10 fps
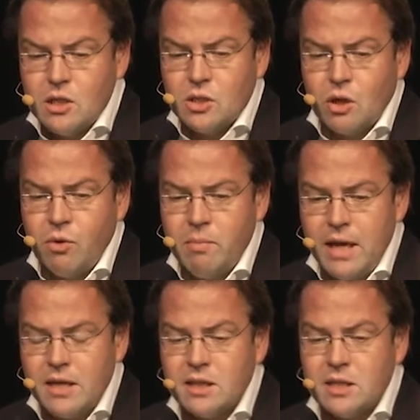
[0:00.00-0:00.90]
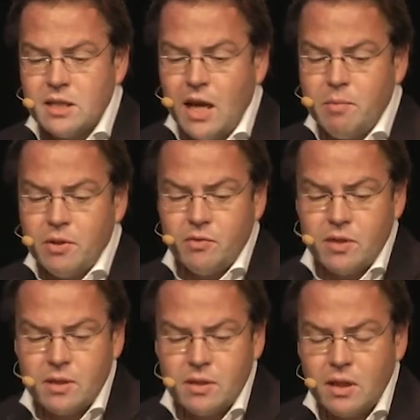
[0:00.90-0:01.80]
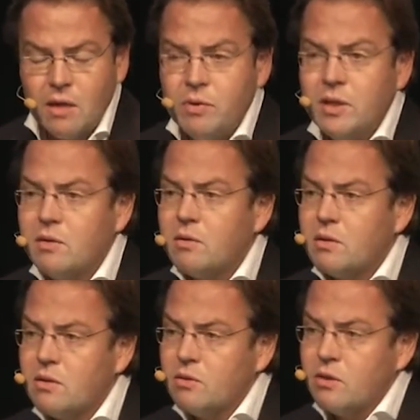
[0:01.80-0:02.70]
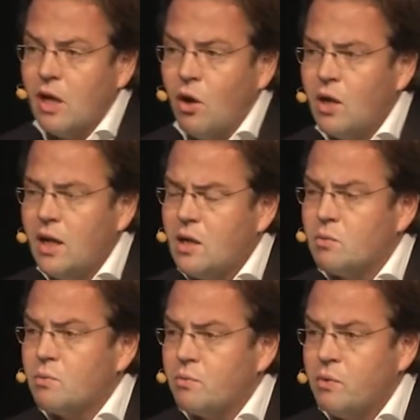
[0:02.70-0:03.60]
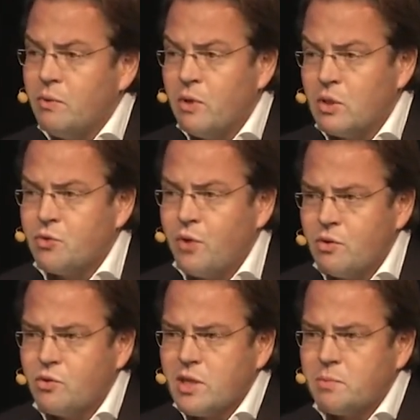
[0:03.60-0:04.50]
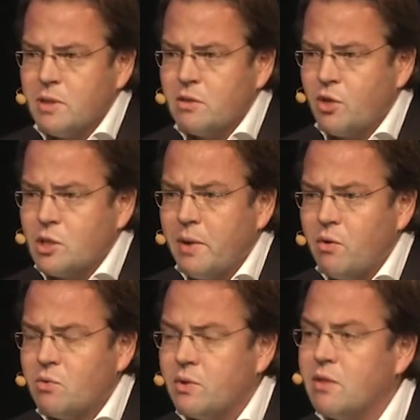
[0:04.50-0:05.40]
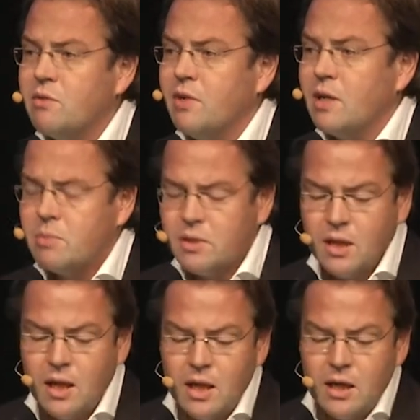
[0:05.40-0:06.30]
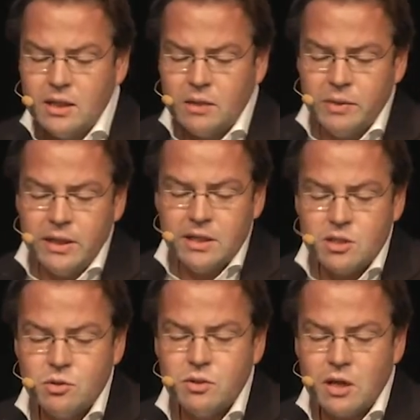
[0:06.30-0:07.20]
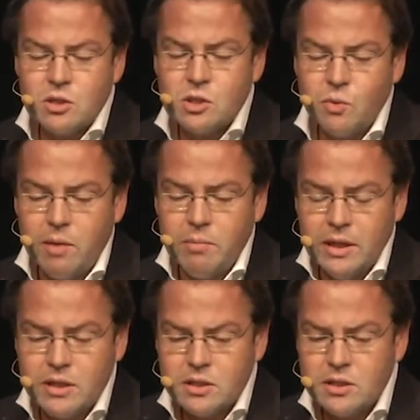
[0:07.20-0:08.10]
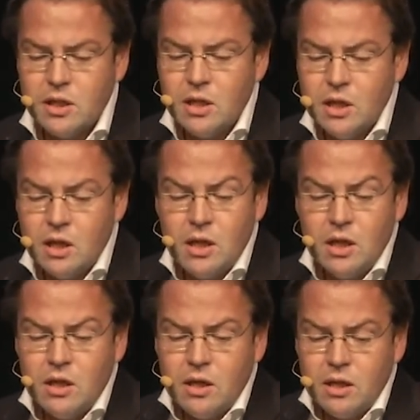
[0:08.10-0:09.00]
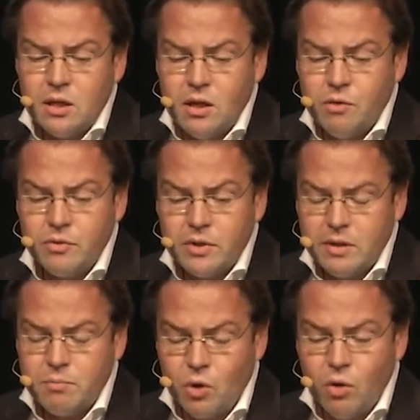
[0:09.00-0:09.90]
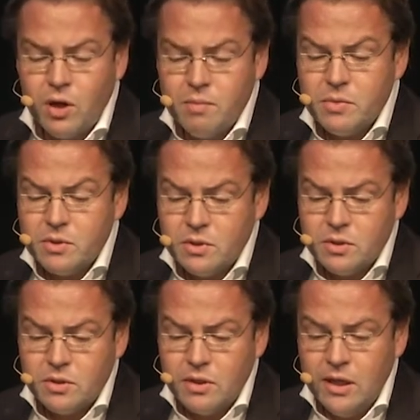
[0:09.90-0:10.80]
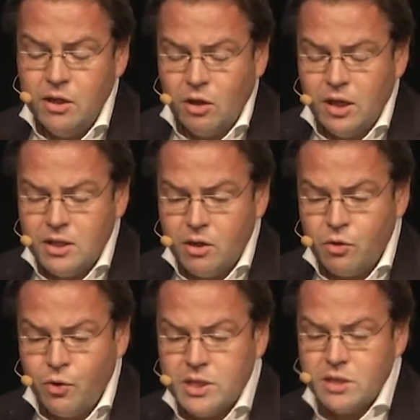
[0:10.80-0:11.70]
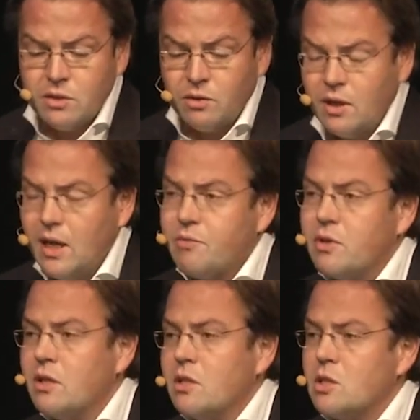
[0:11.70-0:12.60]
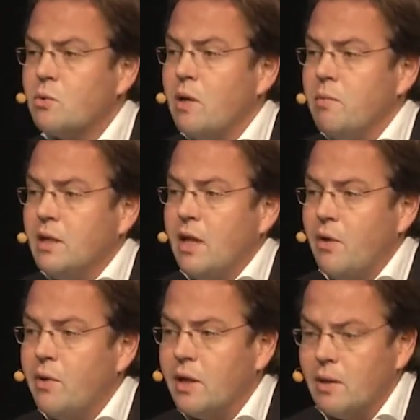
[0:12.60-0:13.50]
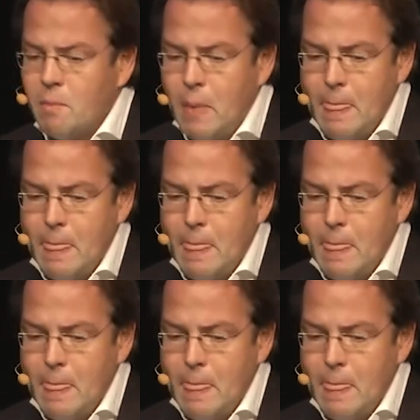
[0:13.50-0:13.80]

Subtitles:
So we made an assignment, and we calculated, we were very transparent with the developer, that we needed 2,000 square meters of program in the original 1,100 square meter area.